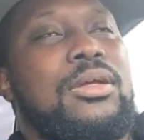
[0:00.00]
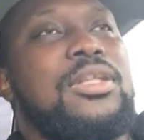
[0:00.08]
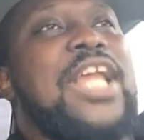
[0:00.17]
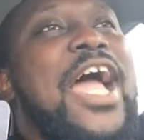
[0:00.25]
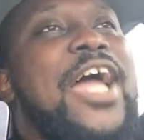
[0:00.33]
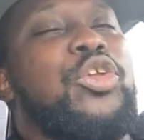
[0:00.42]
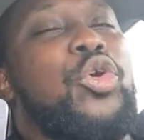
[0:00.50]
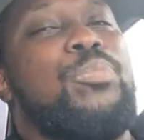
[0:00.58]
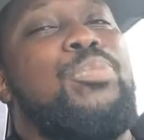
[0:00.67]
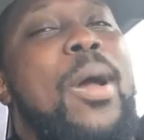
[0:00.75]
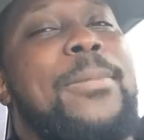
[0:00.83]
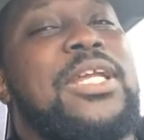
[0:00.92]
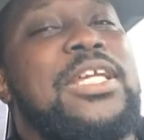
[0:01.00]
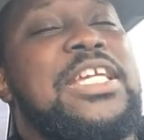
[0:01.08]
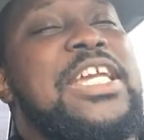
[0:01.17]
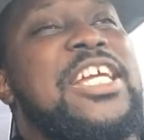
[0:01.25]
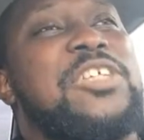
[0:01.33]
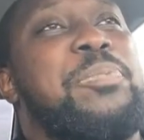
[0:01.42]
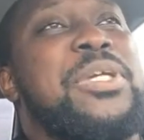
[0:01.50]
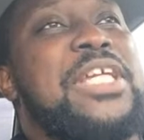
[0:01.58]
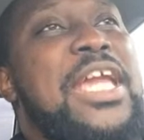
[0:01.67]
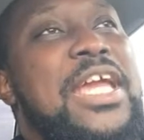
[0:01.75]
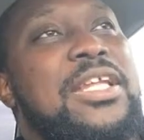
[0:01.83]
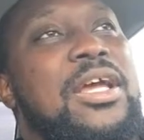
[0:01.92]
Now you a prominent
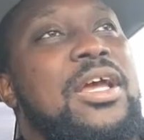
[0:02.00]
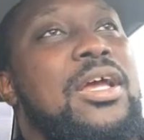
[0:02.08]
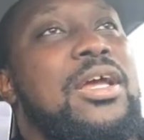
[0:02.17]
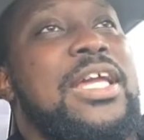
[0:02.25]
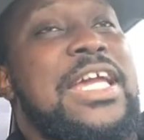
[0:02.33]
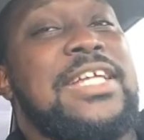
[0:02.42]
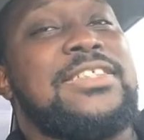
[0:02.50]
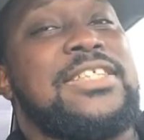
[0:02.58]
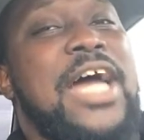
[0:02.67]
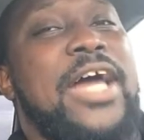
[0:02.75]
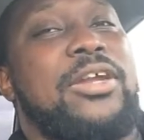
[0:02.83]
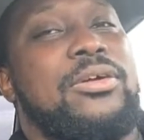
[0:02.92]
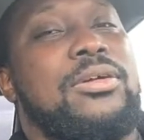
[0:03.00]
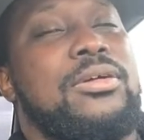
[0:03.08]
ESPN insider.